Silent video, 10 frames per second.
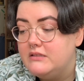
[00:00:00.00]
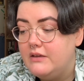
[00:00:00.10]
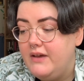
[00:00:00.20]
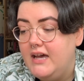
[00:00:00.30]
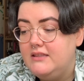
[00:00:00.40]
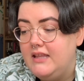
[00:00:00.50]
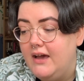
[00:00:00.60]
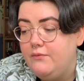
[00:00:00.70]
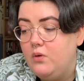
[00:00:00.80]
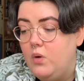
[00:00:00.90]
I've had
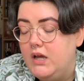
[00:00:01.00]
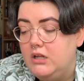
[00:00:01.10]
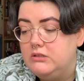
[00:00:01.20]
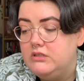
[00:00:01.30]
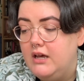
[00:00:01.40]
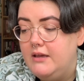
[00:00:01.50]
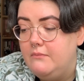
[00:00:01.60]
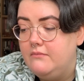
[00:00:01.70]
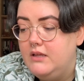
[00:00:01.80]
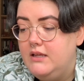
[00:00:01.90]
that for quite a long time